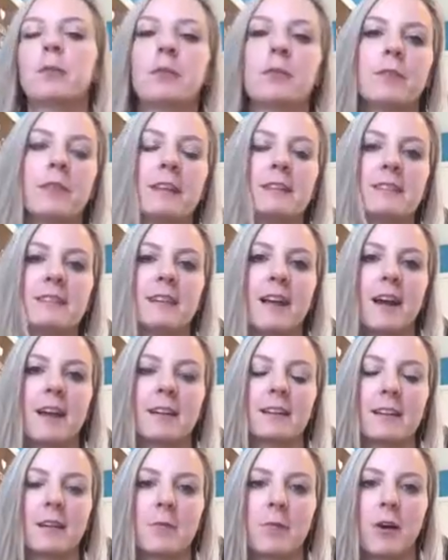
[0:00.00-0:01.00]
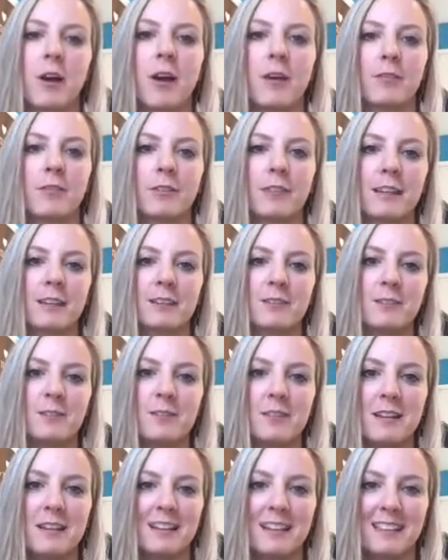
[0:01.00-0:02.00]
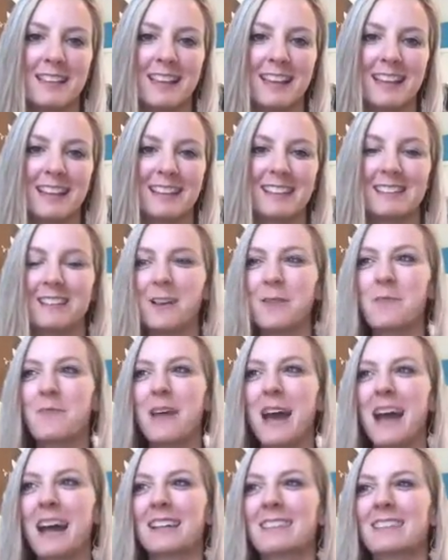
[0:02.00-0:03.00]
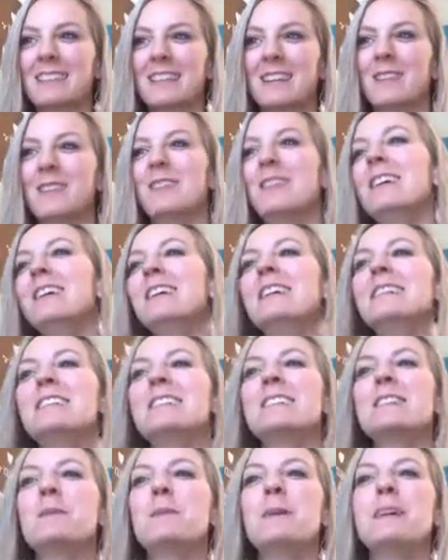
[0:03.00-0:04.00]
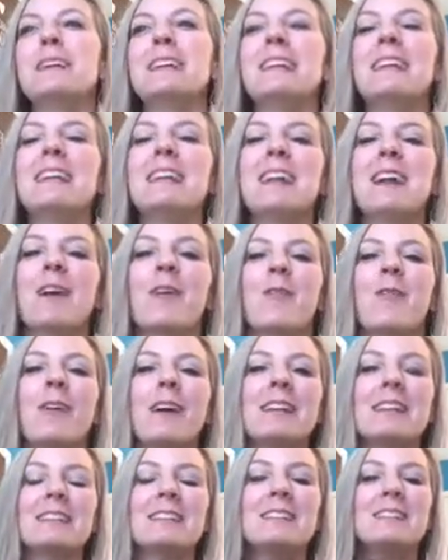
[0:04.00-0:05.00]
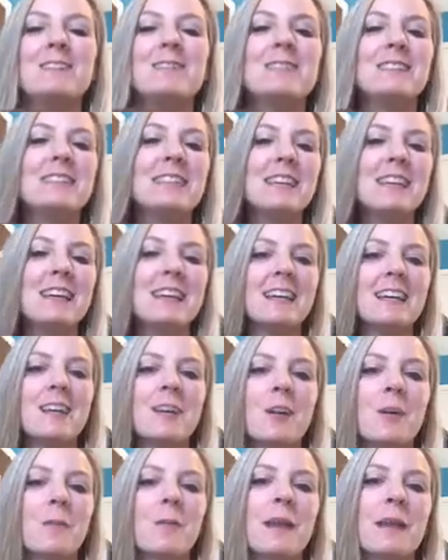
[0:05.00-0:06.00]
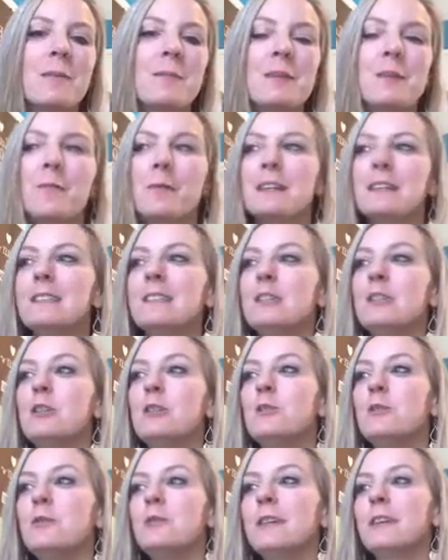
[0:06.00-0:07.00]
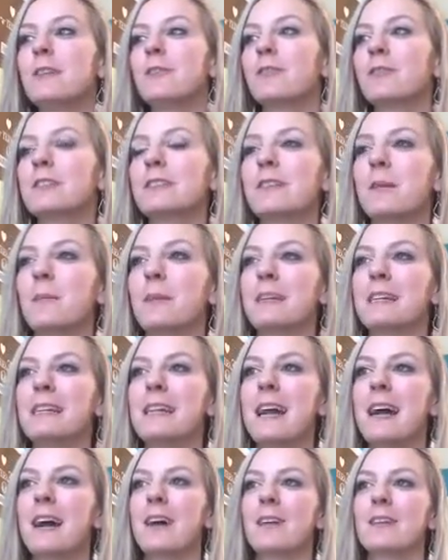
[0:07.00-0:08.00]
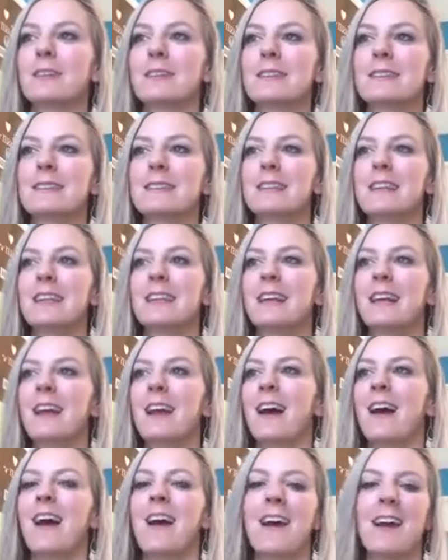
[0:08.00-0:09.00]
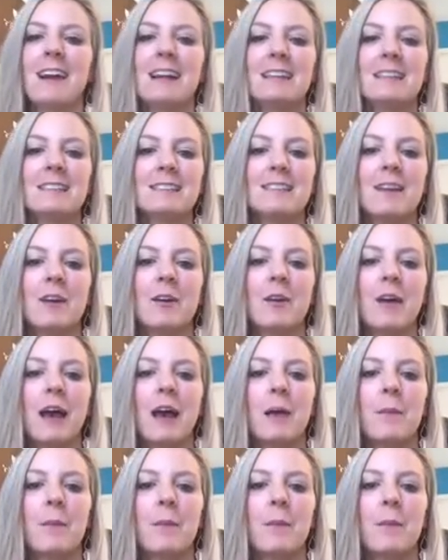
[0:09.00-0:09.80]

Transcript: they sucked, they were awful, they didn't do anything. Don't bash them. Just put in there what you did or maybe what you did for somebody else. All right, so